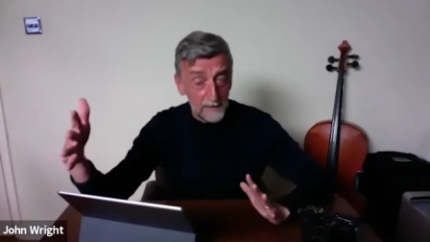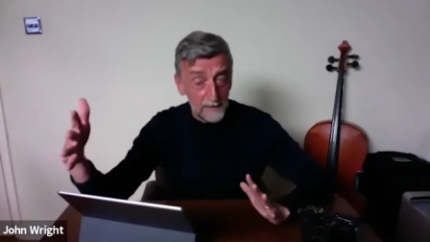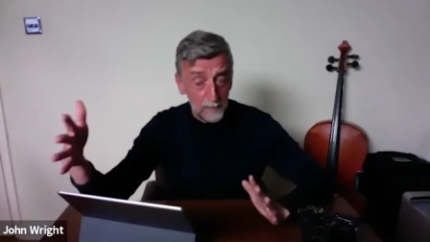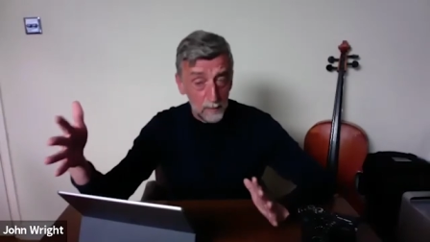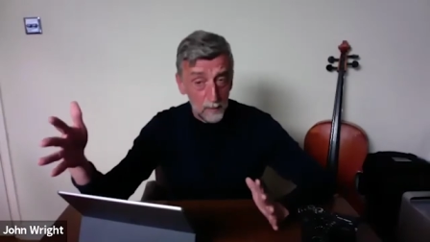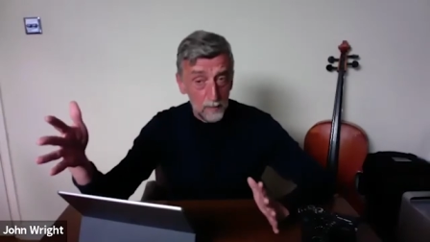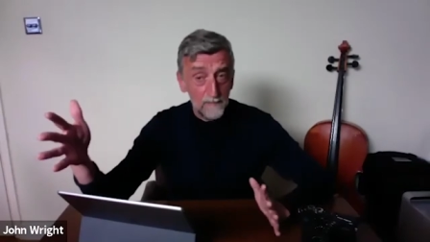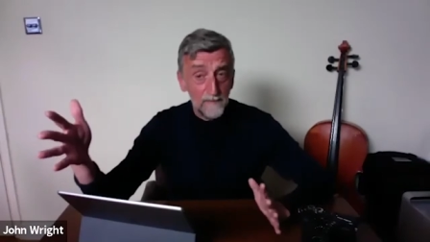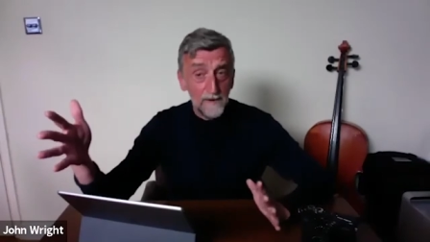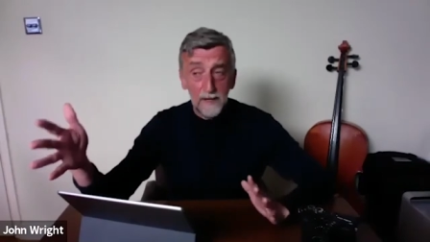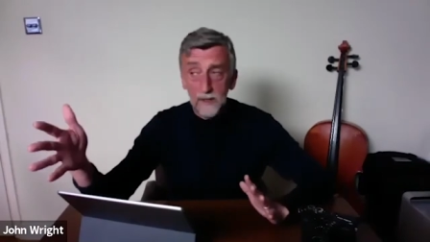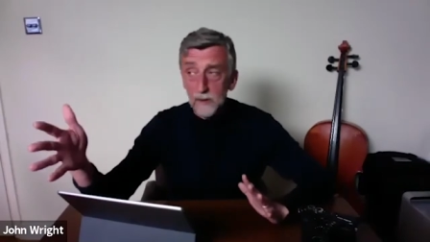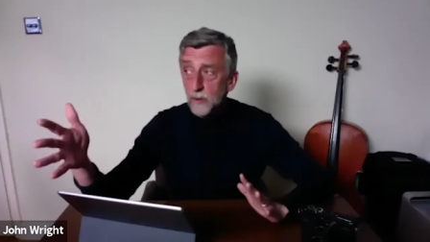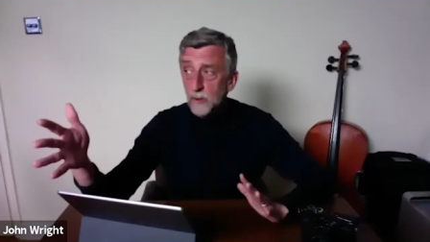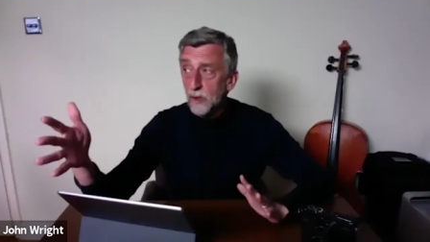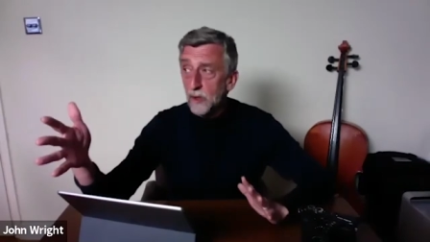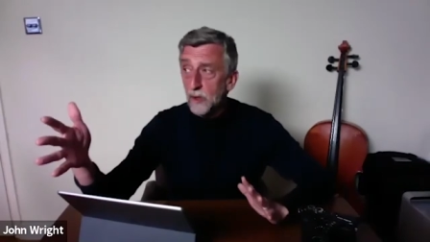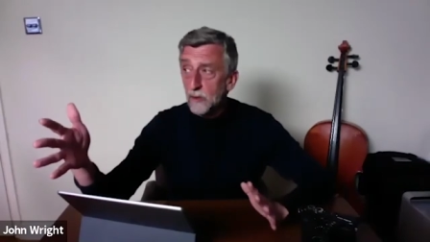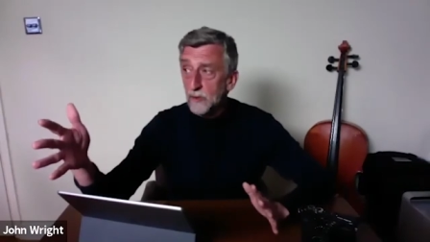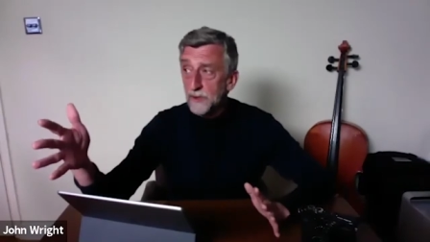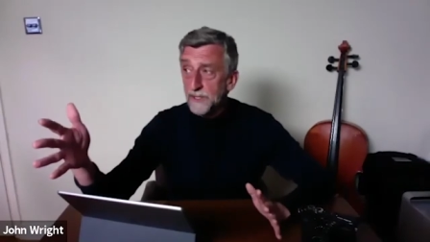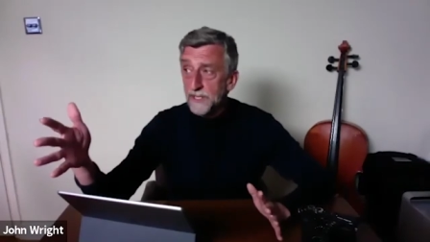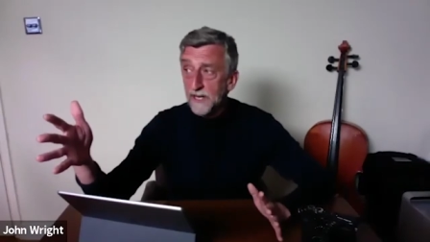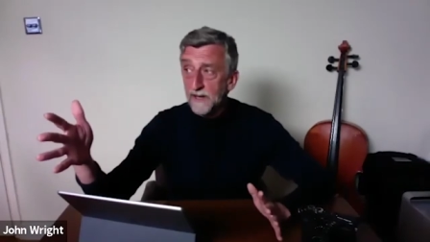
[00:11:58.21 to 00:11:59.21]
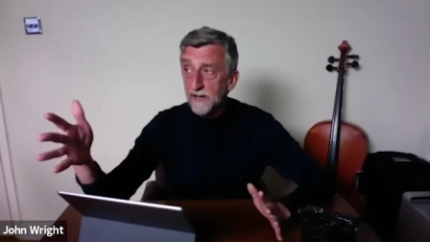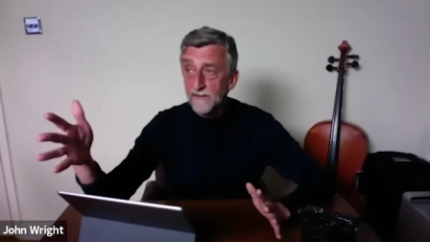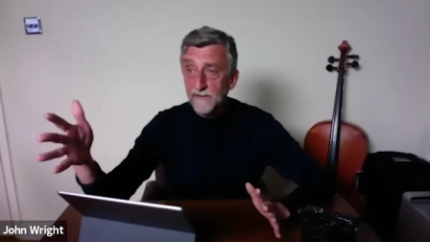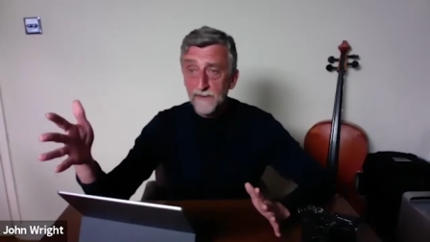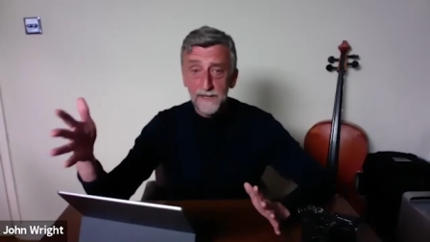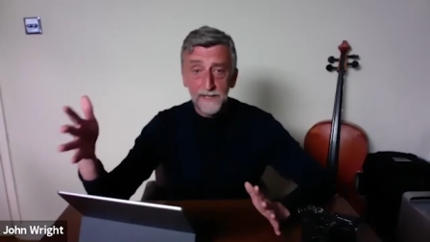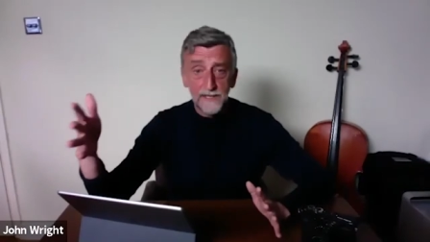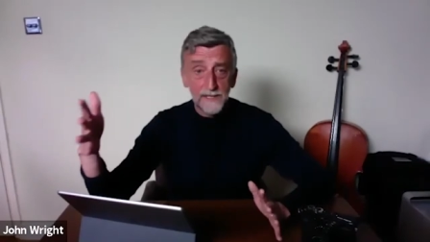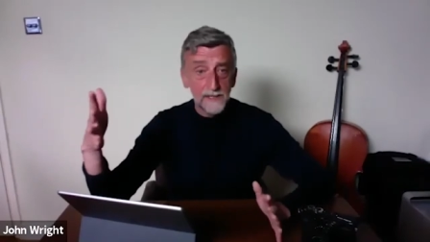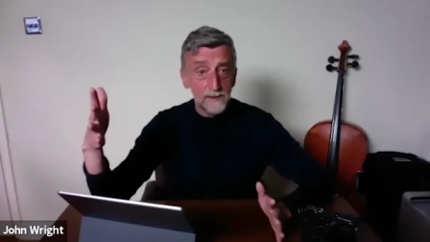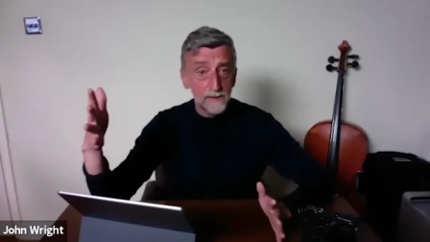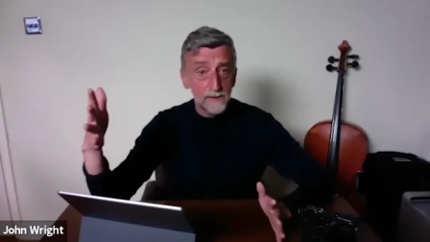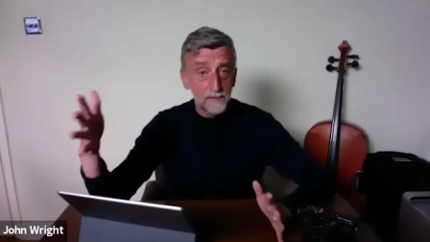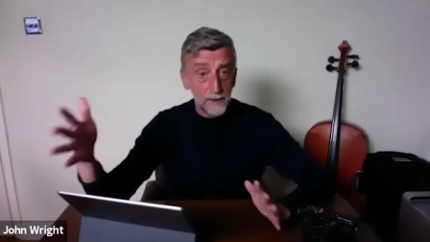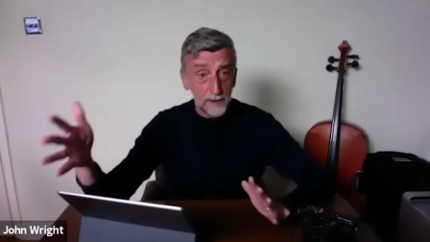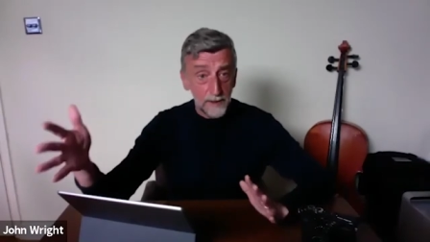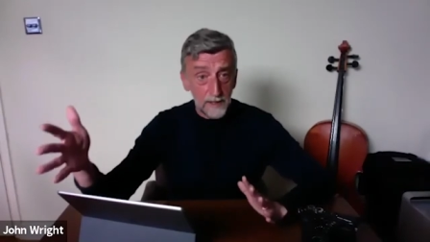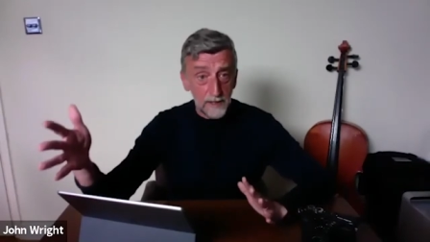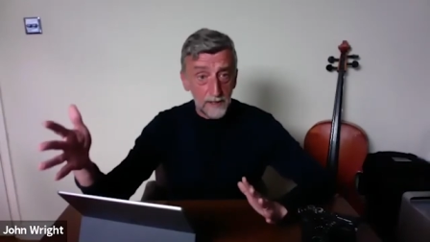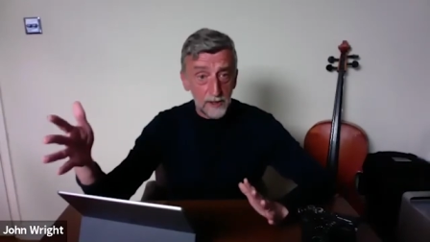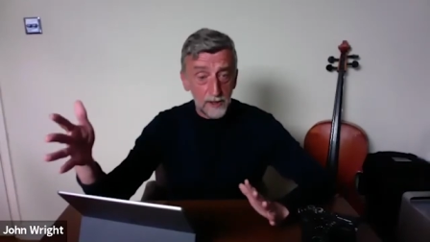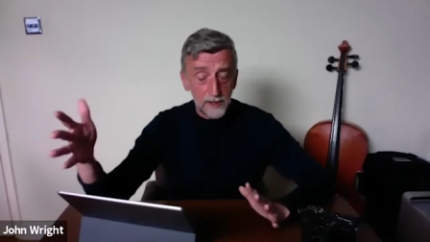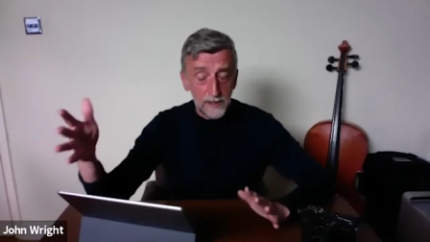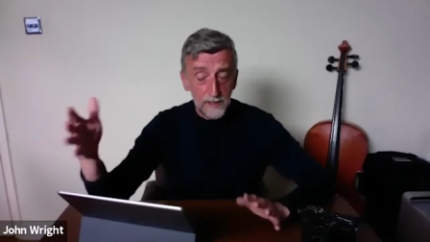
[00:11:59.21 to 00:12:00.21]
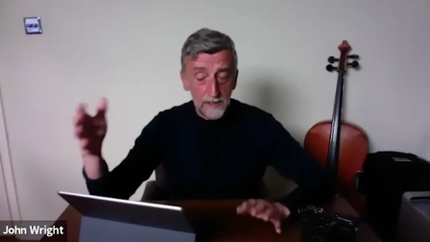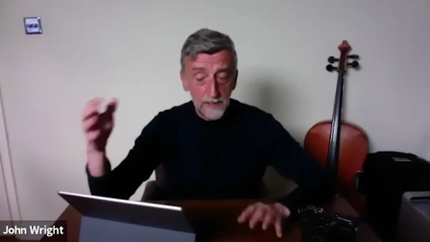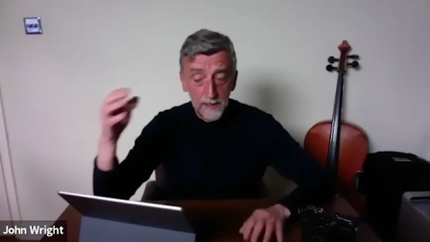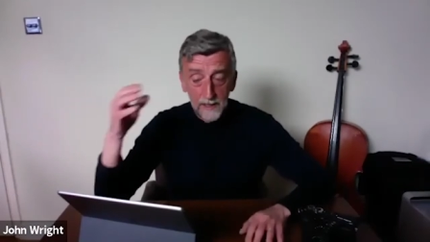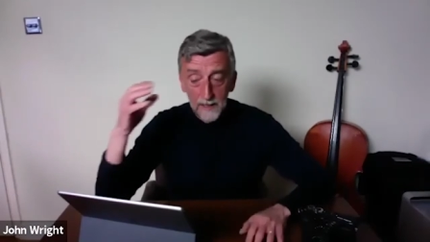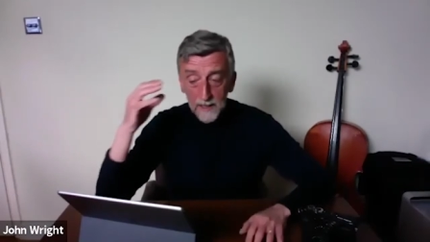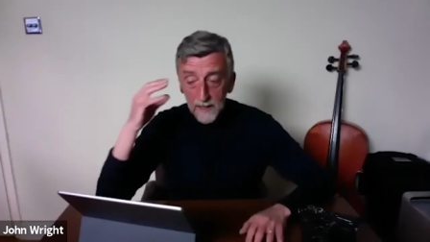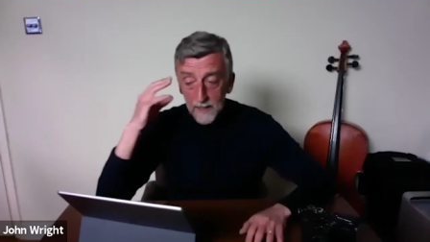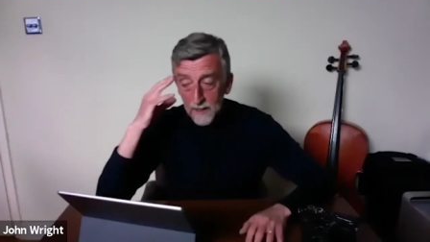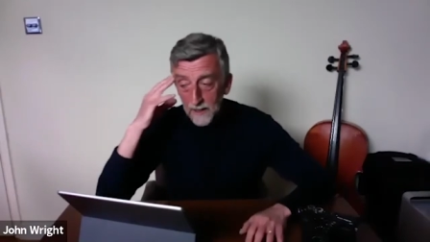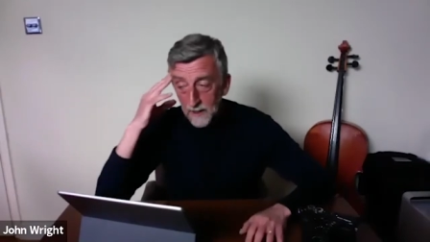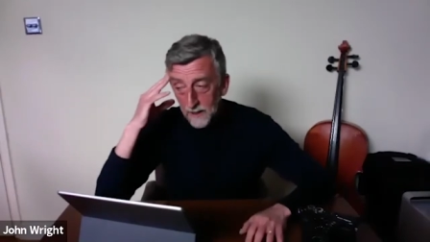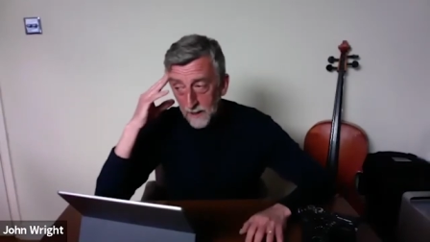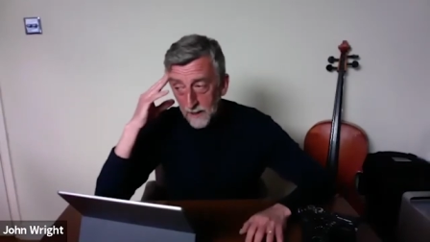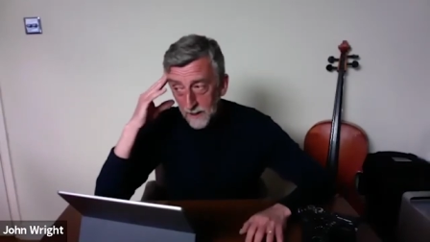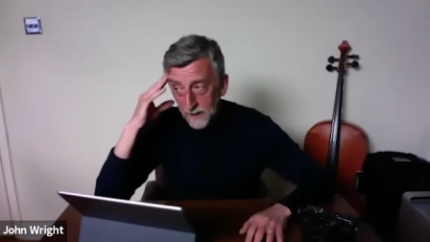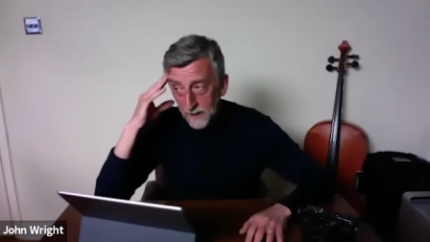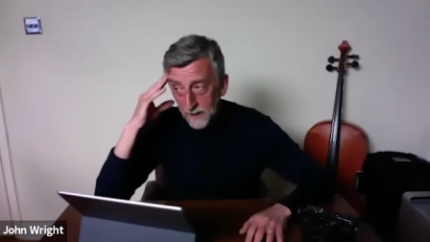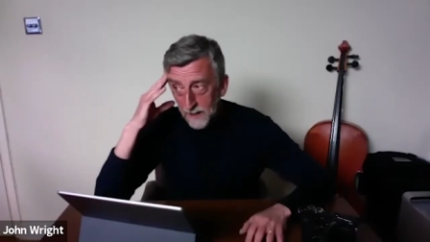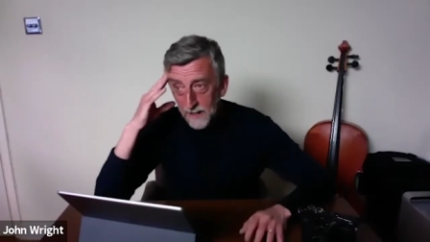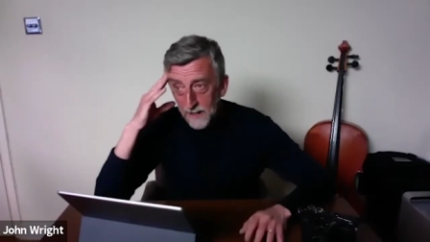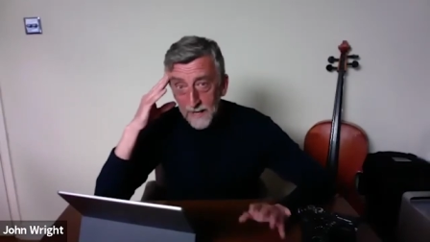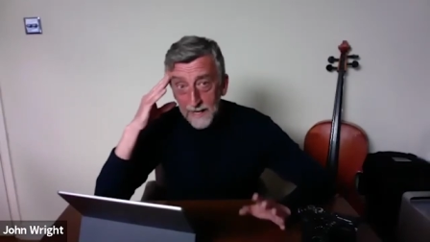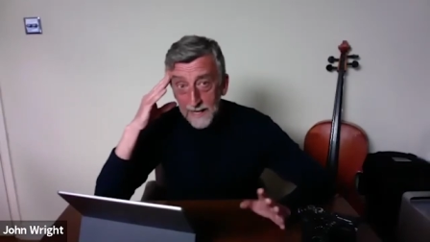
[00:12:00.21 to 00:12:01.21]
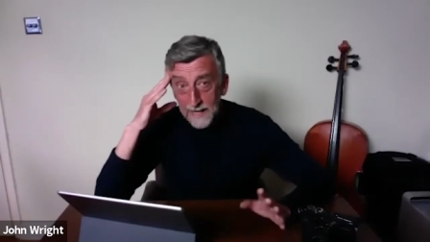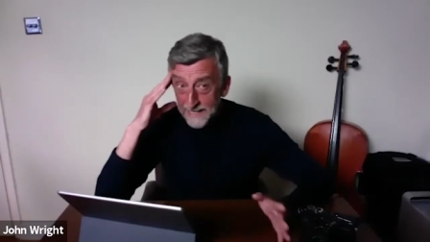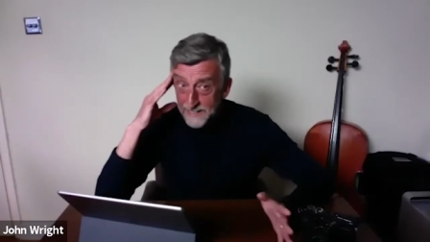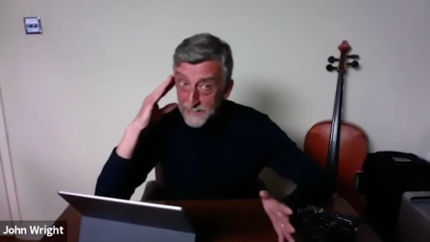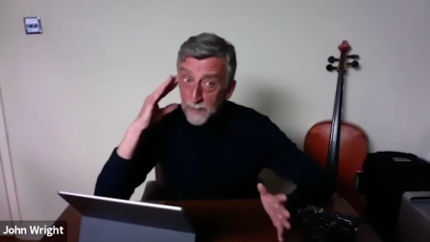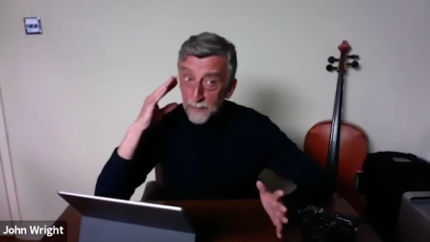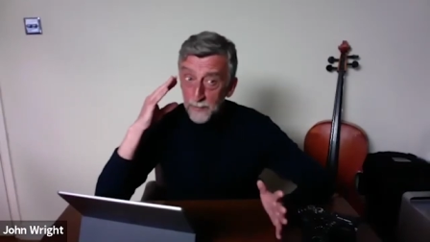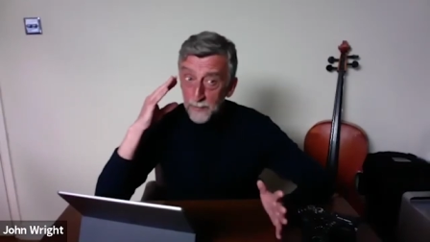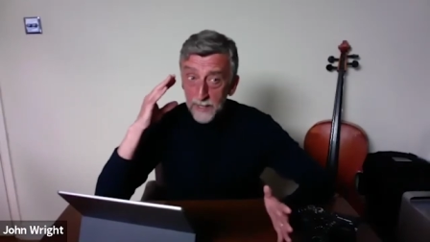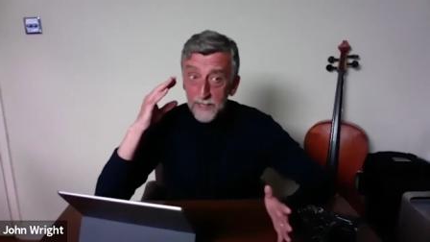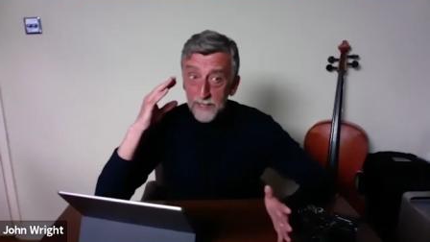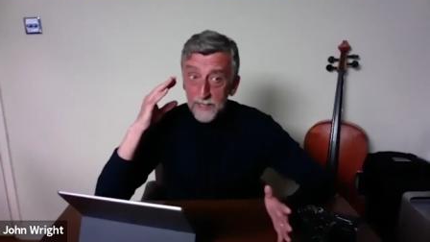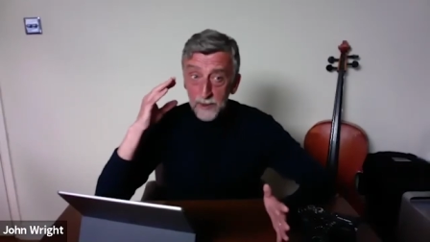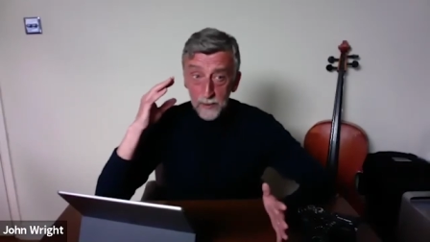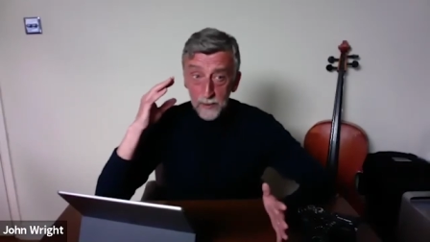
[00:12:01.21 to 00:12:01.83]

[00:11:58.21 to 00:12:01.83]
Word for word: about moving into all service production, it is a price